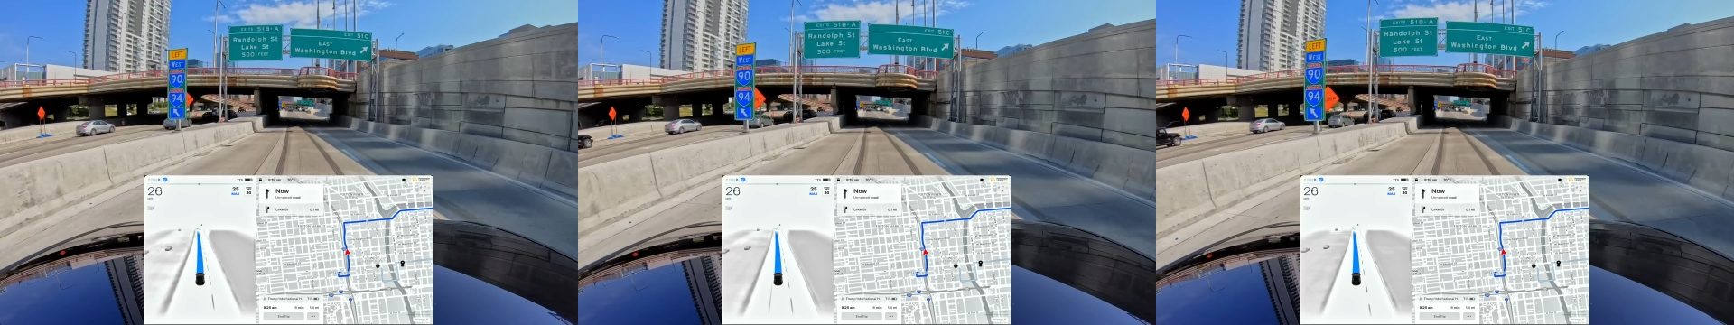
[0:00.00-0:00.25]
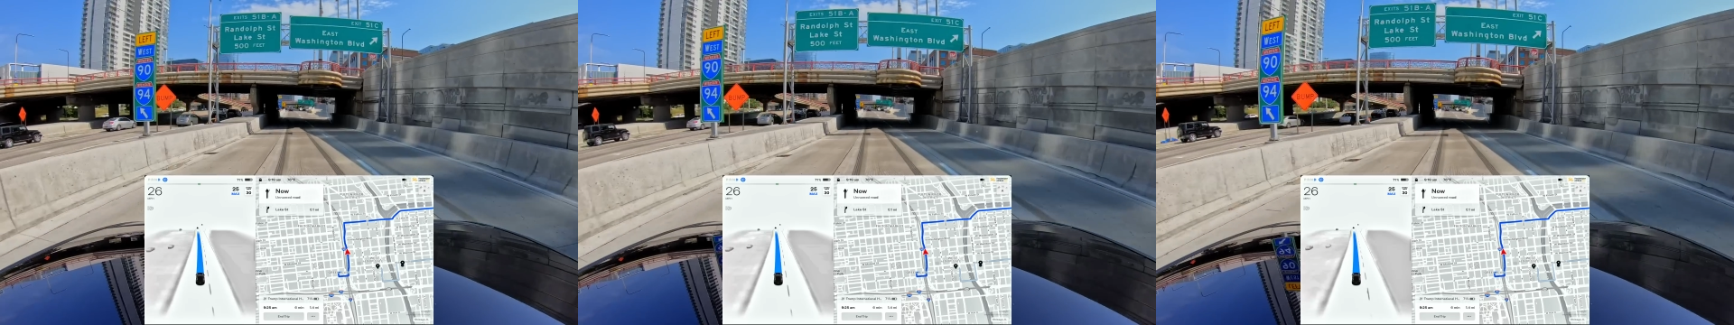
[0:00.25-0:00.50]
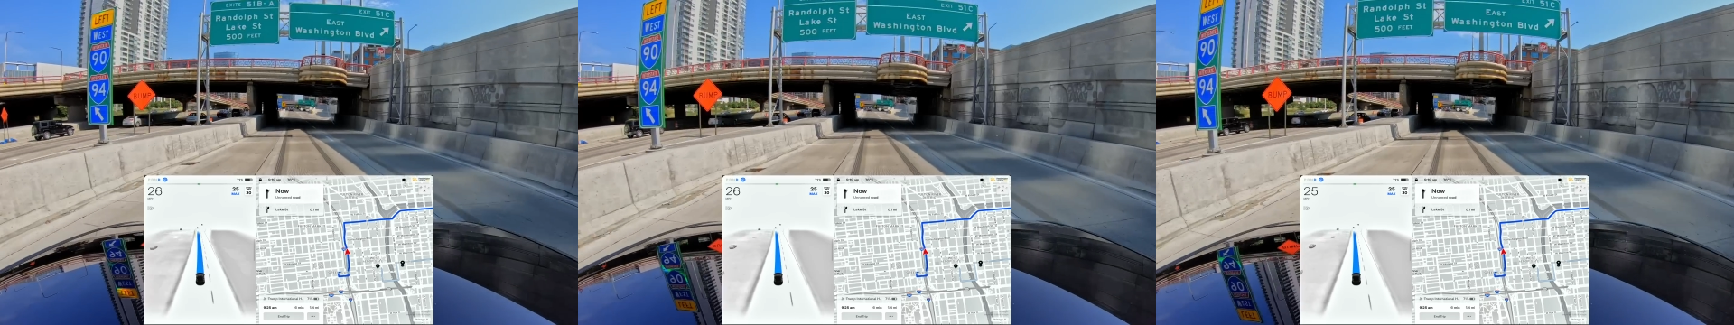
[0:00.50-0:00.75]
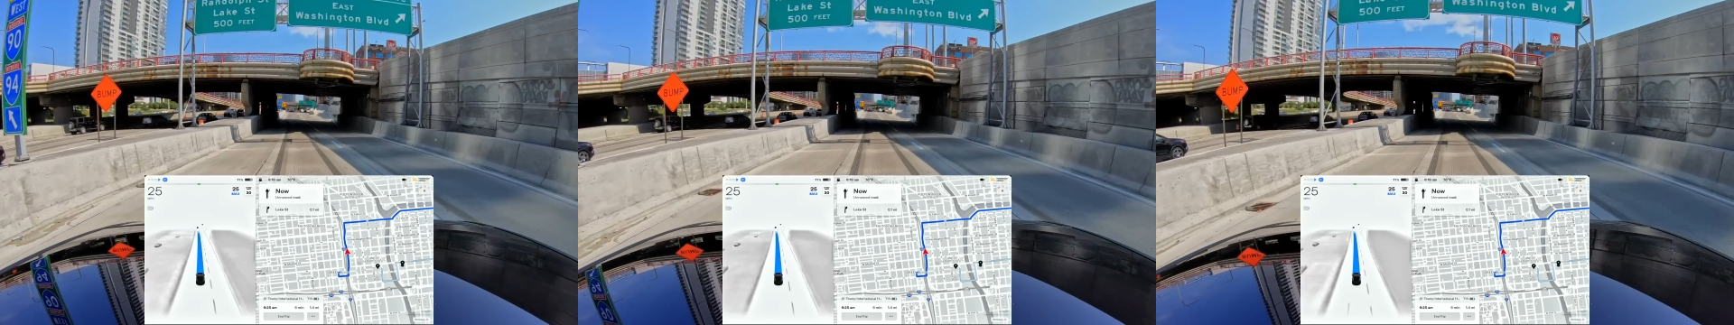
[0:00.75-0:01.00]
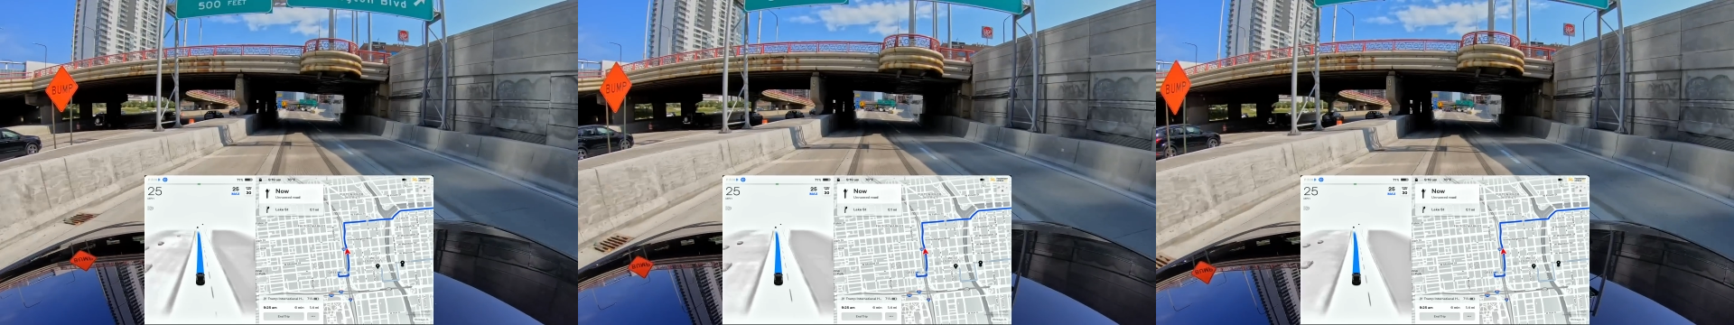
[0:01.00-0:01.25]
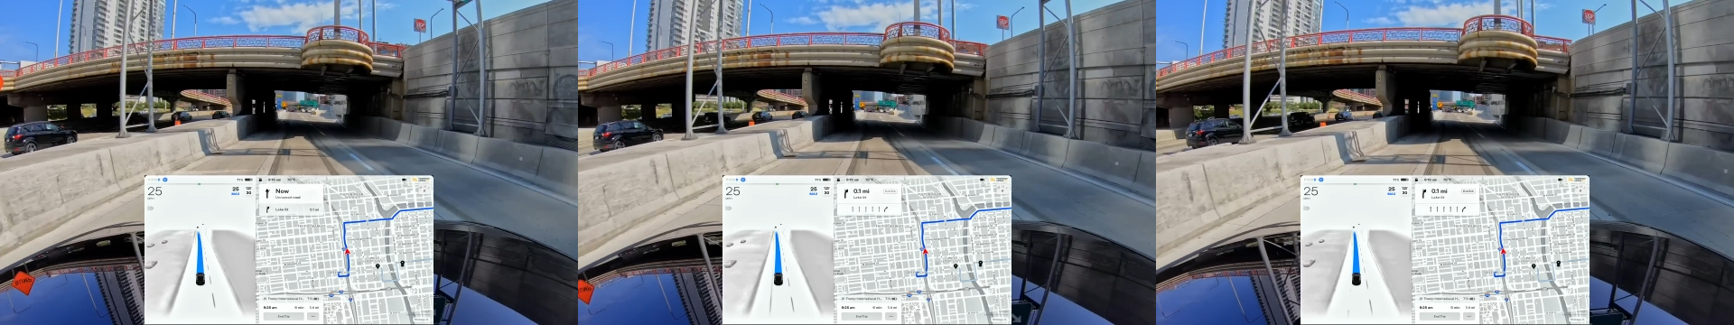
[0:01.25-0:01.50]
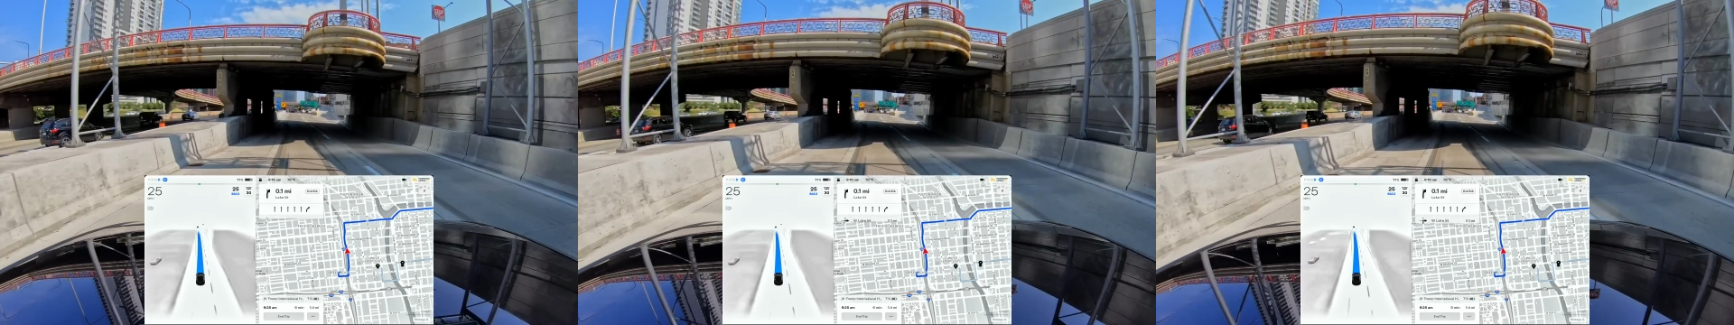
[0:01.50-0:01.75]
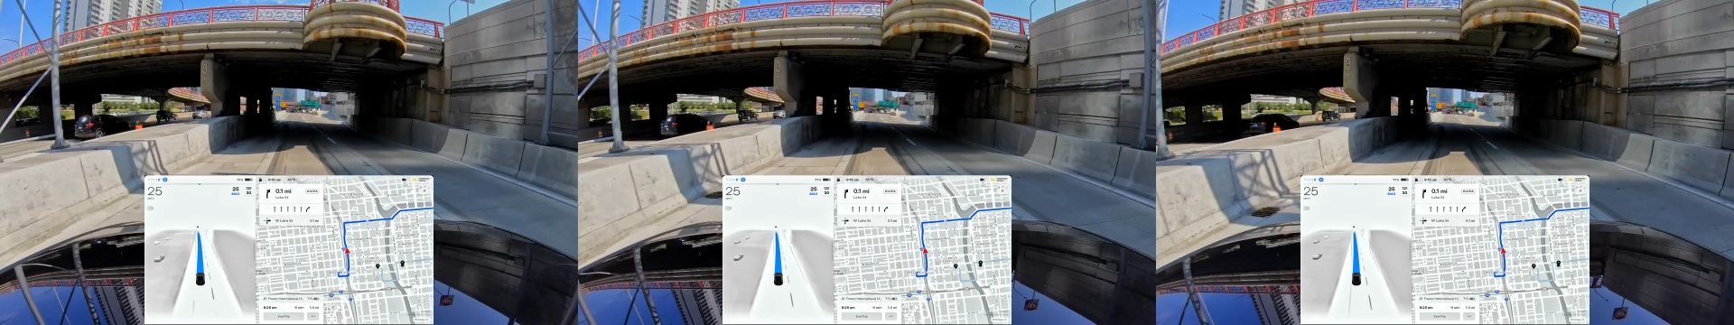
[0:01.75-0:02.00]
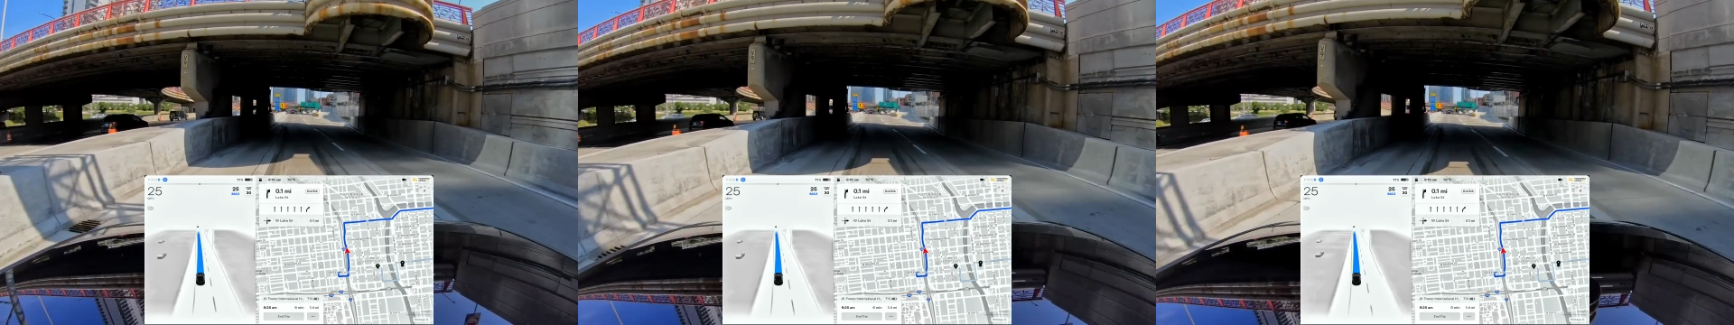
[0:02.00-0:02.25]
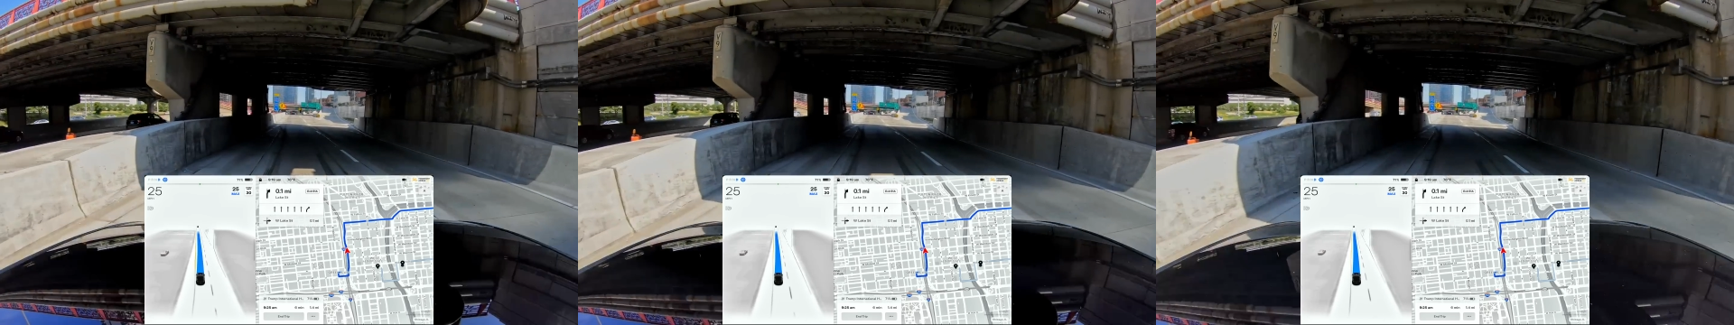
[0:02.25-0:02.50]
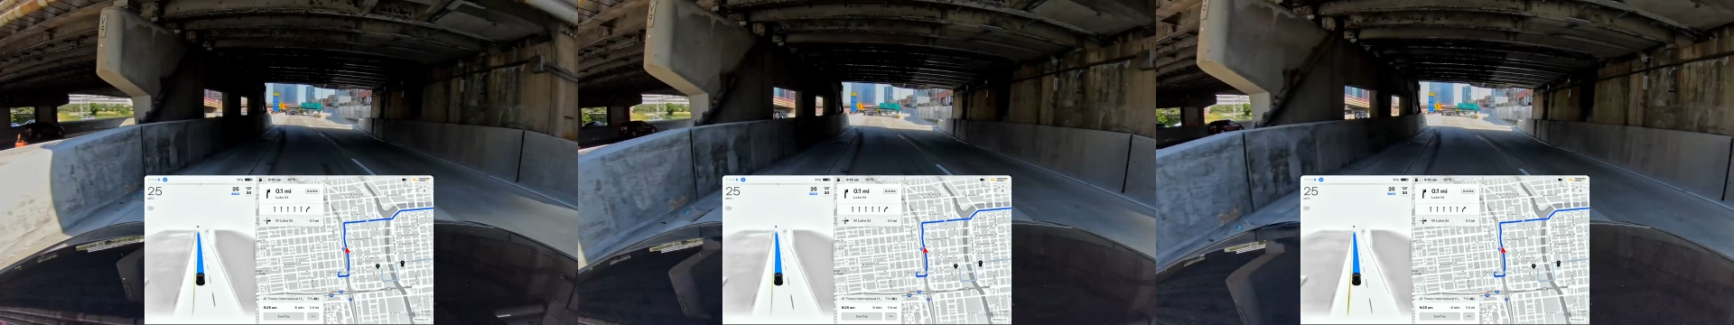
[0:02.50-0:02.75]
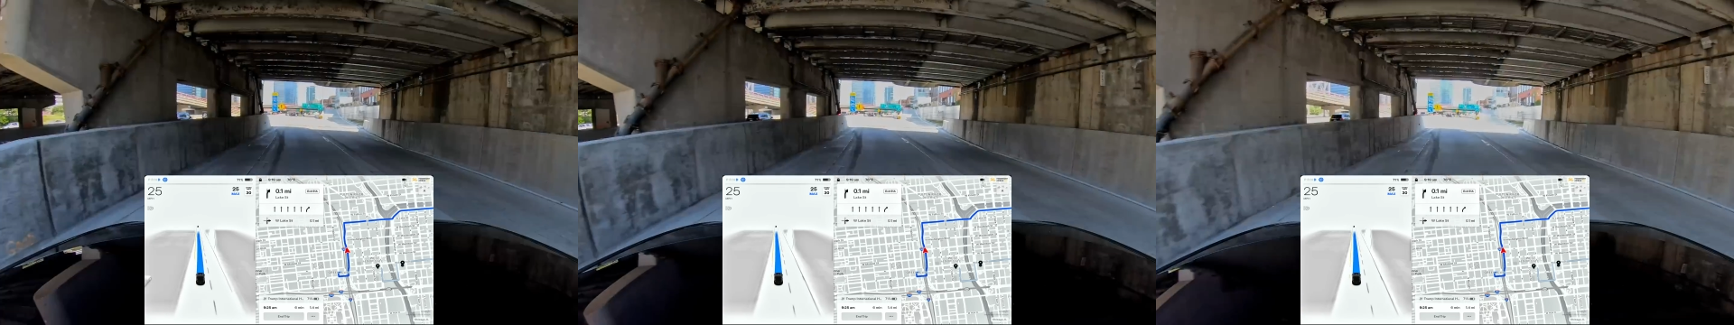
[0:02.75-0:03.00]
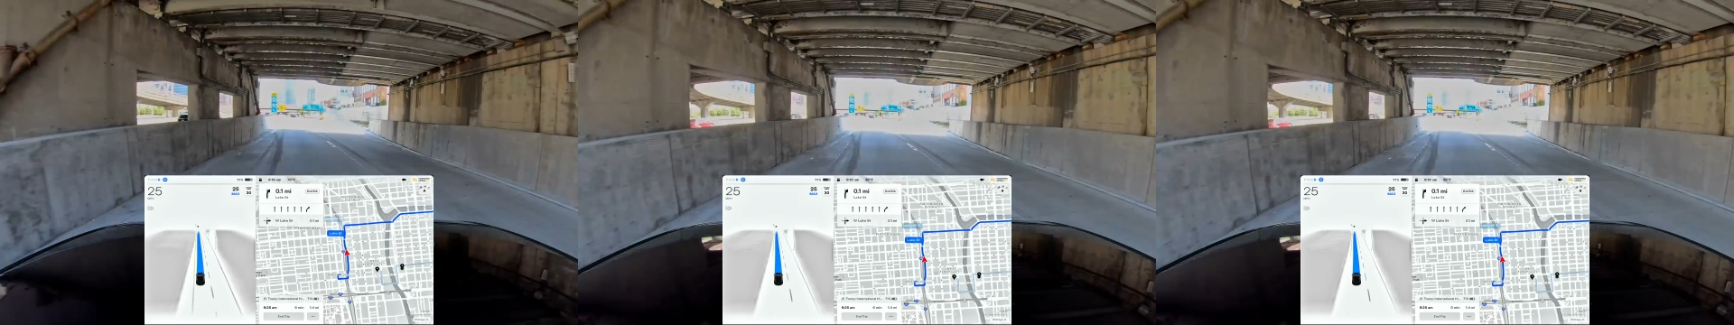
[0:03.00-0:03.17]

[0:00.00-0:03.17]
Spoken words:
(no speaker visible)